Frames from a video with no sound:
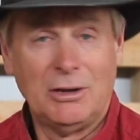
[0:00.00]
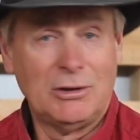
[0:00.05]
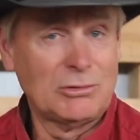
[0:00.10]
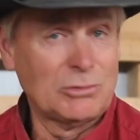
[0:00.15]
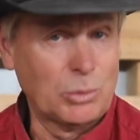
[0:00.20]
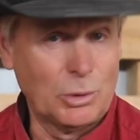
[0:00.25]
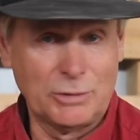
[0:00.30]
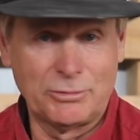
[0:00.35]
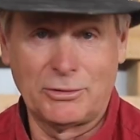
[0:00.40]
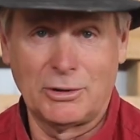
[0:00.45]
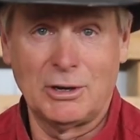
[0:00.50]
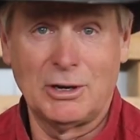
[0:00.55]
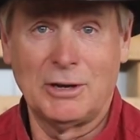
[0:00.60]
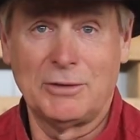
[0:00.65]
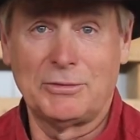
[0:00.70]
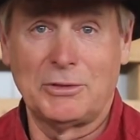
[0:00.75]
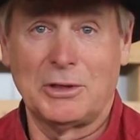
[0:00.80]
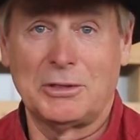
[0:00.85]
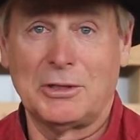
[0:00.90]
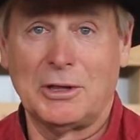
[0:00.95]
swift
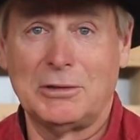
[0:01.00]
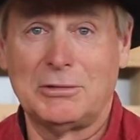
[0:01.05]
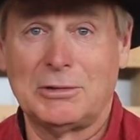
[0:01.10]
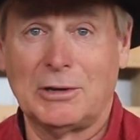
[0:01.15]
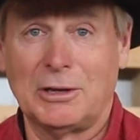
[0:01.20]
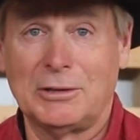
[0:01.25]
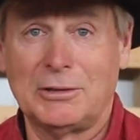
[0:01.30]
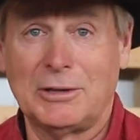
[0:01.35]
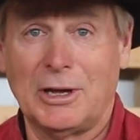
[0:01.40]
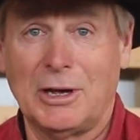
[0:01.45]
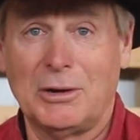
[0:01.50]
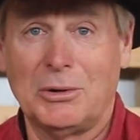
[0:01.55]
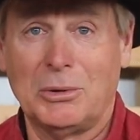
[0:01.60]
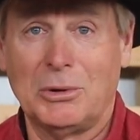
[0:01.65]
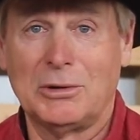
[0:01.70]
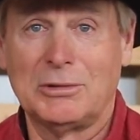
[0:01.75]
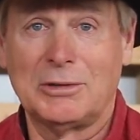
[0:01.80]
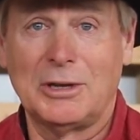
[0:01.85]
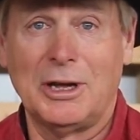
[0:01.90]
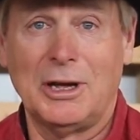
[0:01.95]
enough that they shut that
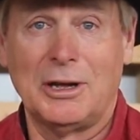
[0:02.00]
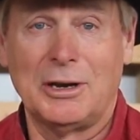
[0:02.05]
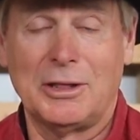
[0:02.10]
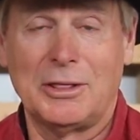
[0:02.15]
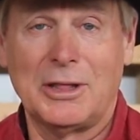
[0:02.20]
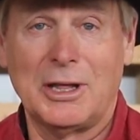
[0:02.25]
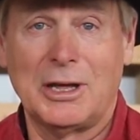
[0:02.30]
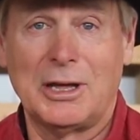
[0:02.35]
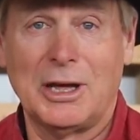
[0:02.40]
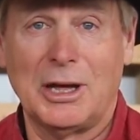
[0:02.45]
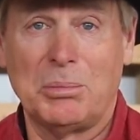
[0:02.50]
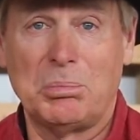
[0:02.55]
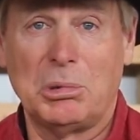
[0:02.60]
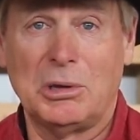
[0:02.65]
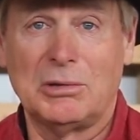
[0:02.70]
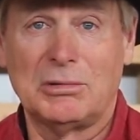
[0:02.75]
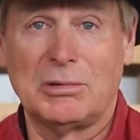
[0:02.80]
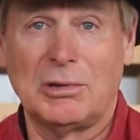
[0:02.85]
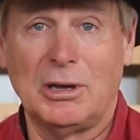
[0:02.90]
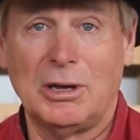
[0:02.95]
horse down and they kept
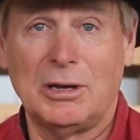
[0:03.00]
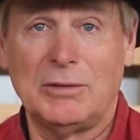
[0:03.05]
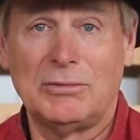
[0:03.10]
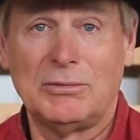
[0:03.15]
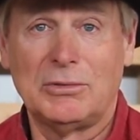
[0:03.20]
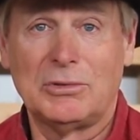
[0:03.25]
it safe.